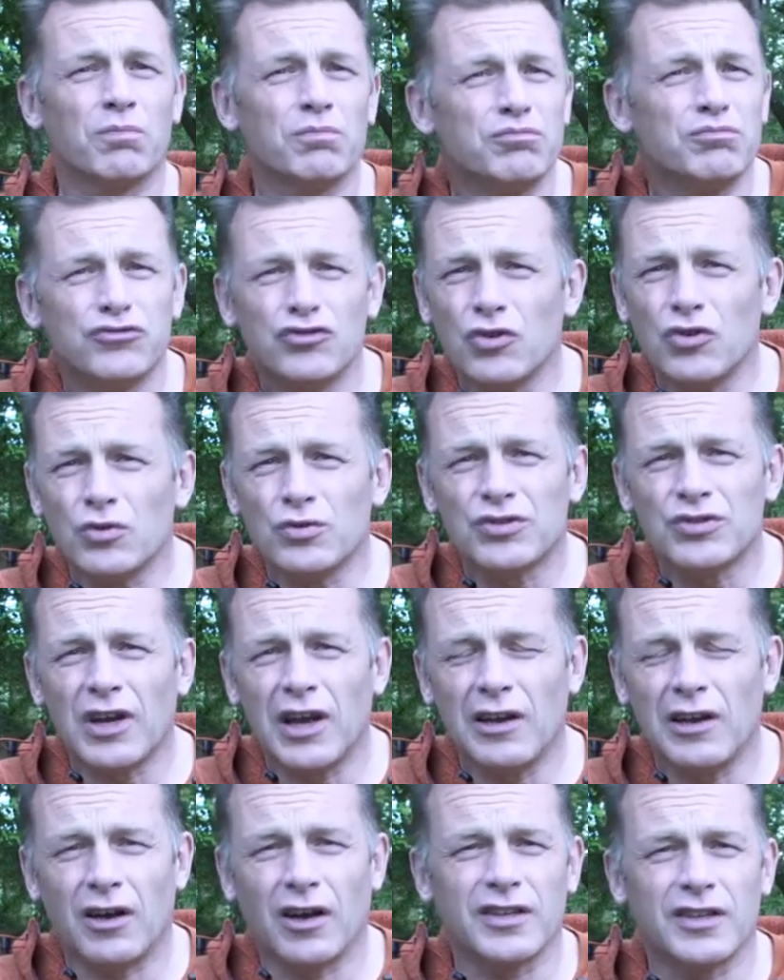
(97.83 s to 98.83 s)
broad
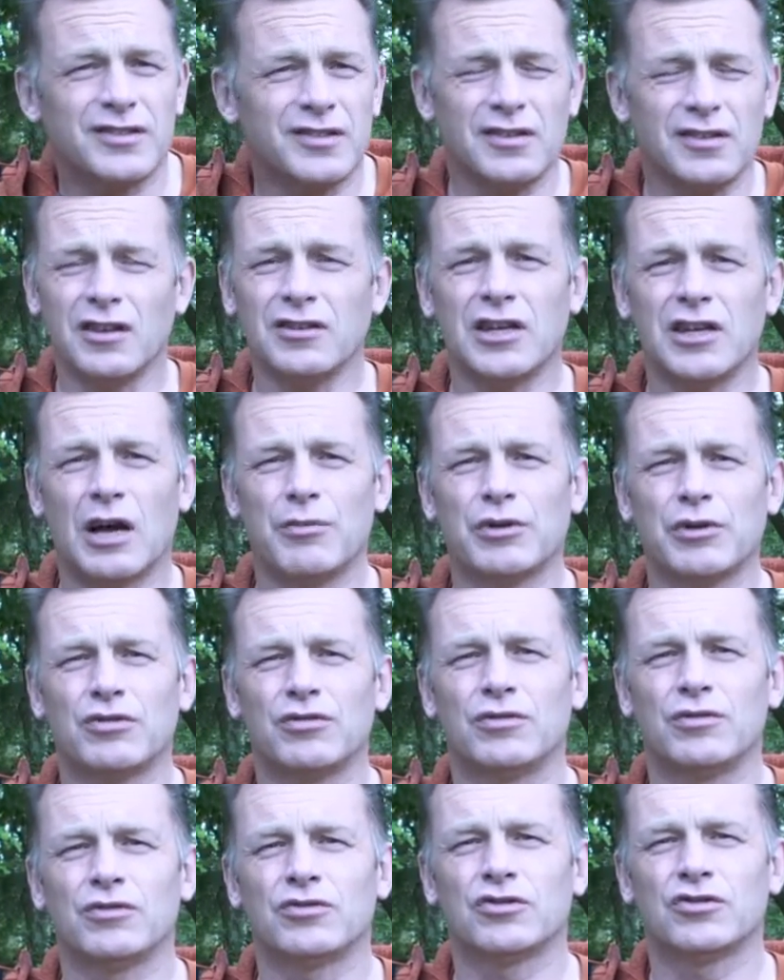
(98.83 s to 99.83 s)
daylight, sun coming
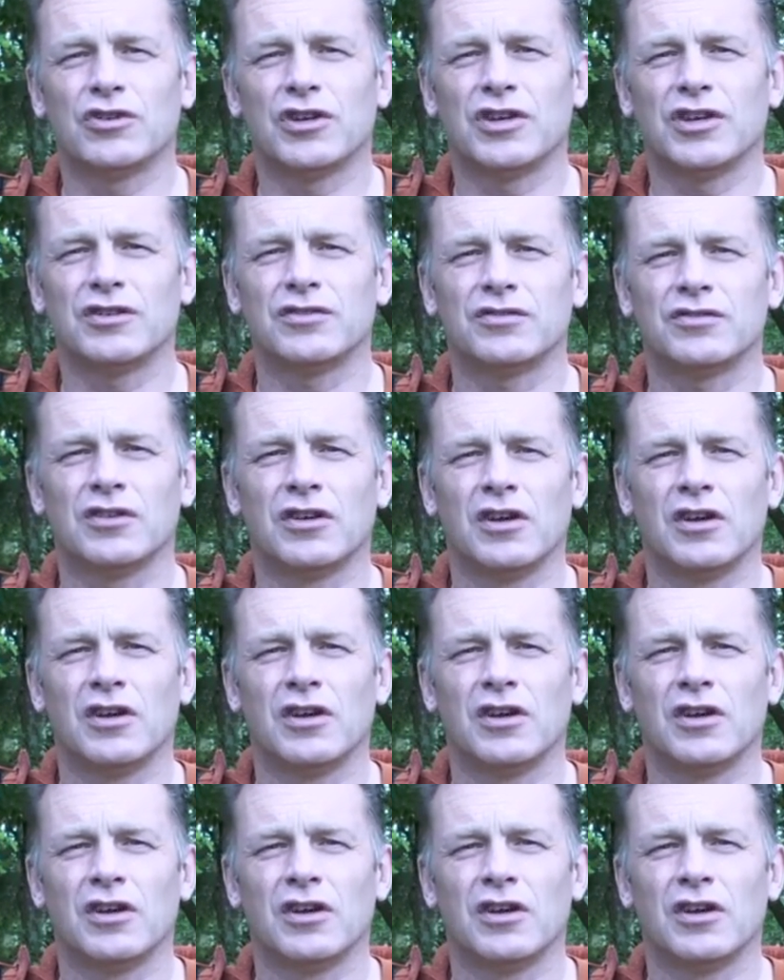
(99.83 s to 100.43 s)
through the trees,